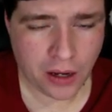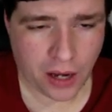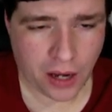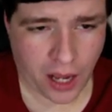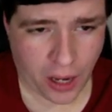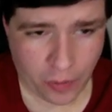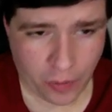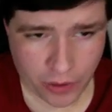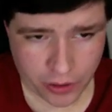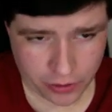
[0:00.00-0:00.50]

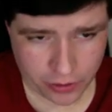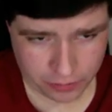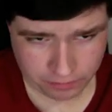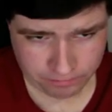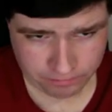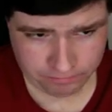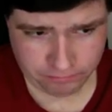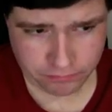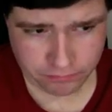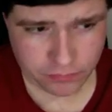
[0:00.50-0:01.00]
I would
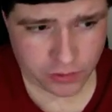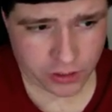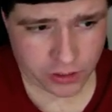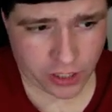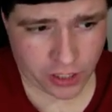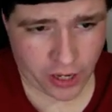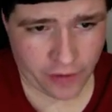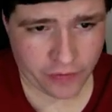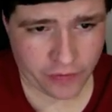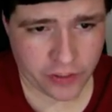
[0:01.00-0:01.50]

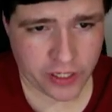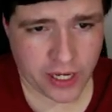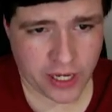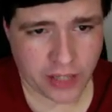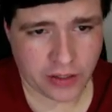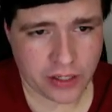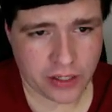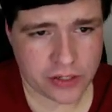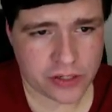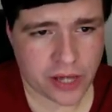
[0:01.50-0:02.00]
love to
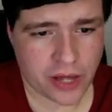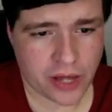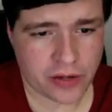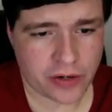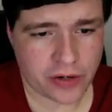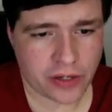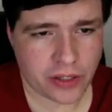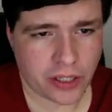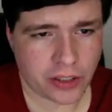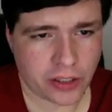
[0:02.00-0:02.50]
get this either
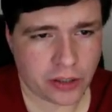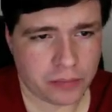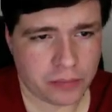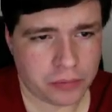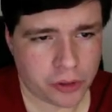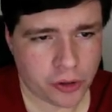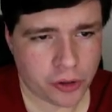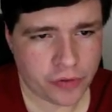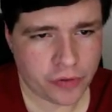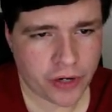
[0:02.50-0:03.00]
in like the
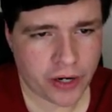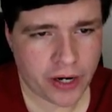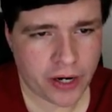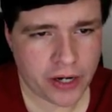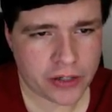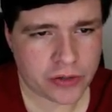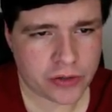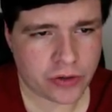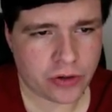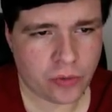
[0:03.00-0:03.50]
blue
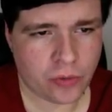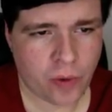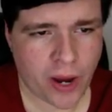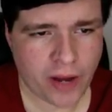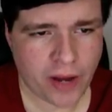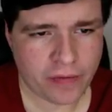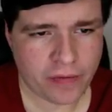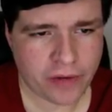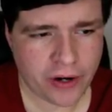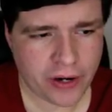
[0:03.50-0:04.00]
variant or the
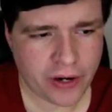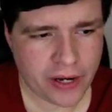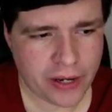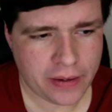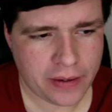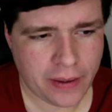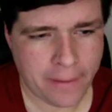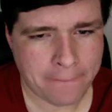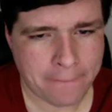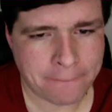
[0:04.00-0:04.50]
white
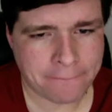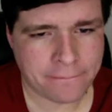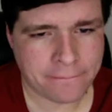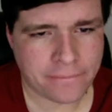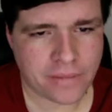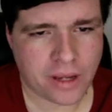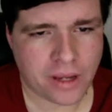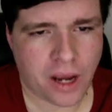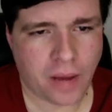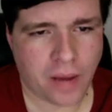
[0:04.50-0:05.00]
variant.
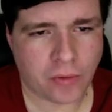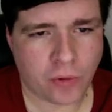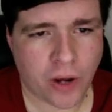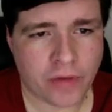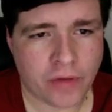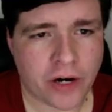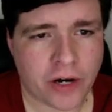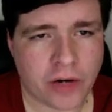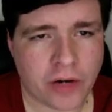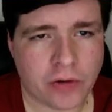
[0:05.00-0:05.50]
The
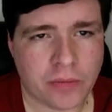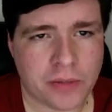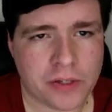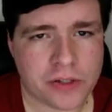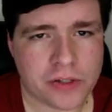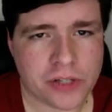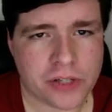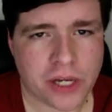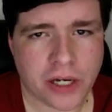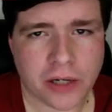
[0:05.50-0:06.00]
white variant would be
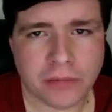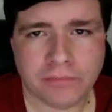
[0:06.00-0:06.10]
sick.